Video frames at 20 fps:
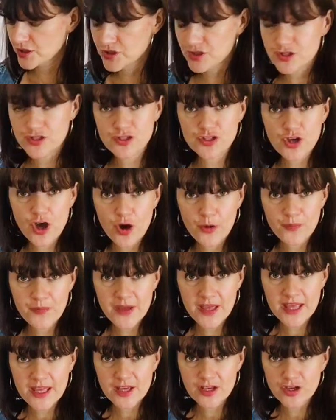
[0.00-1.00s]
just
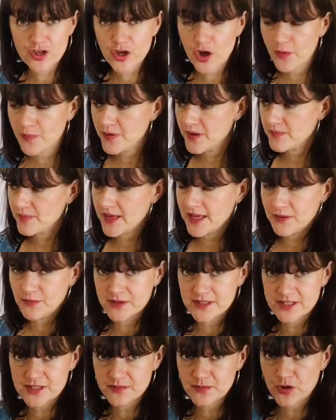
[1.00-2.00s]
copy me
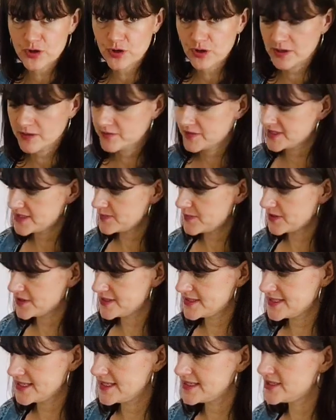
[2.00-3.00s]
with some call and
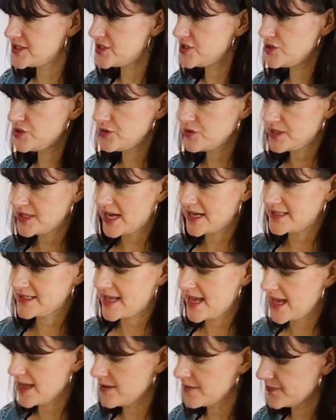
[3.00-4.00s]
responses to do da
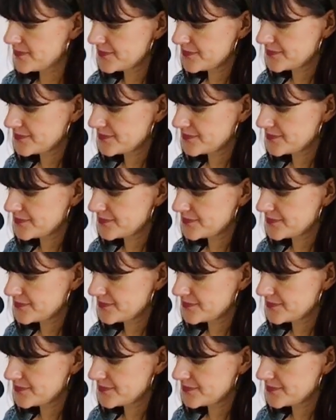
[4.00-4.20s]
day.